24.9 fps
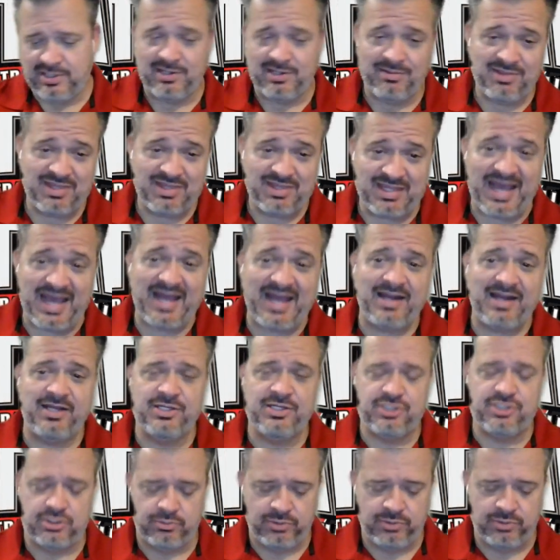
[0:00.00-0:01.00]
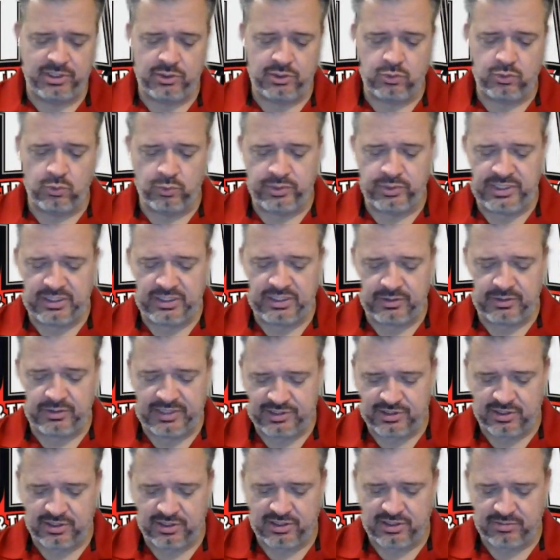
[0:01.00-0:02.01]
That is a really cool deal. That's
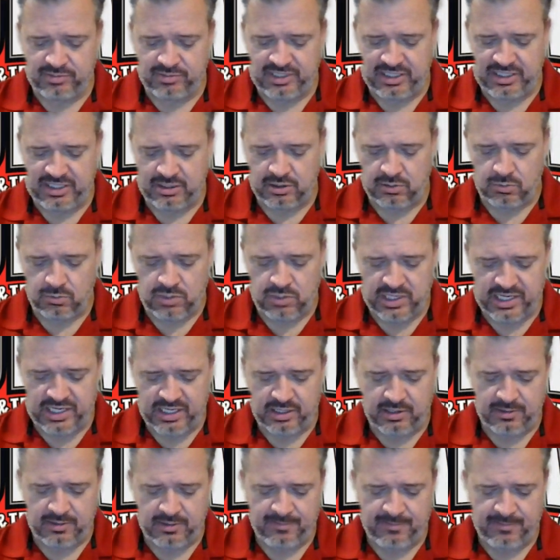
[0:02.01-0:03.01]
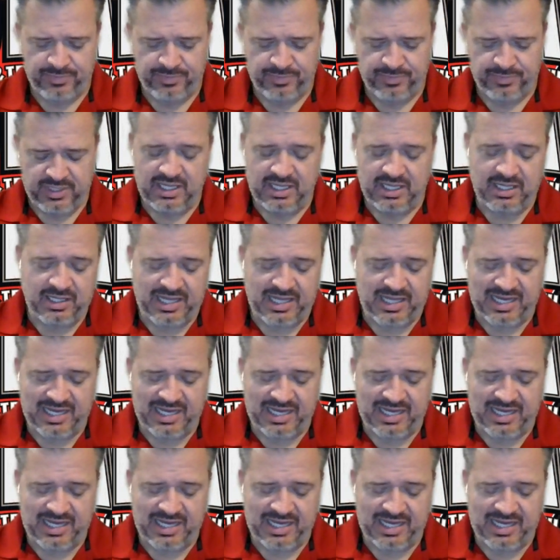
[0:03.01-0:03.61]
going to come down to the wire in that